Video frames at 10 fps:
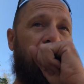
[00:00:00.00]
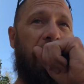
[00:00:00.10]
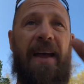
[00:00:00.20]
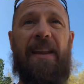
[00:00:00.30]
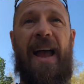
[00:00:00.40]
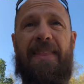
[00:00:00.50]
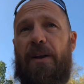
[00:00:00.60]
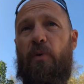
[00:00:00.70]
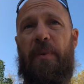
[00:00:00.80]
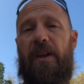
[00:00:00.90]
And I
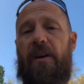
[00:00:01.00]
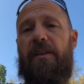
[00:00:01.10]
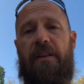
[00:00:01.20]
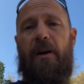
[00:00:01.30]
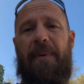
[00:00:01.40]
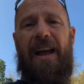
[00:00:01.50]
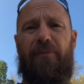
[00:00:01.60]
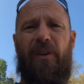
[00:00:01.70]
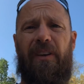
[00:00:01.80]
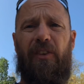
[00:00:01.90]
think will be good.
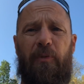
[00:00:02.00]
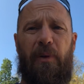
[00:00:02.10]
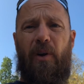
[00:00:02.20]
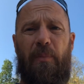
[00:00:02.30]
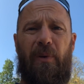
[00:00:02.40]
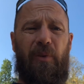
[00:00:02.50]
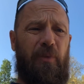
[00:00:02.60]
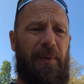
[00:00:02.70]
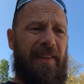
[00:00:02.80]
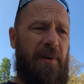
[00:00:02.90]
After all, it is Spinard Builder
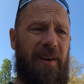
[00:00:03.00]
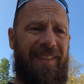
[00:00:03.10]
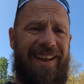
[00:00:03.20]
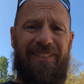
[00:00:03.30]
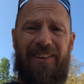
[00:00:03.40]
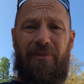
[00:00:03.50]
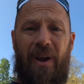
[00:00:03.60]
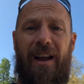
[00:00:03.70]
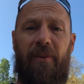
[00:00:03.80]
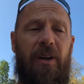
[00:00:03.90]
Supply. They've been in Alaska
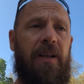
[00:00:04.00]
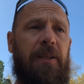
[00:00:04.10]
forever.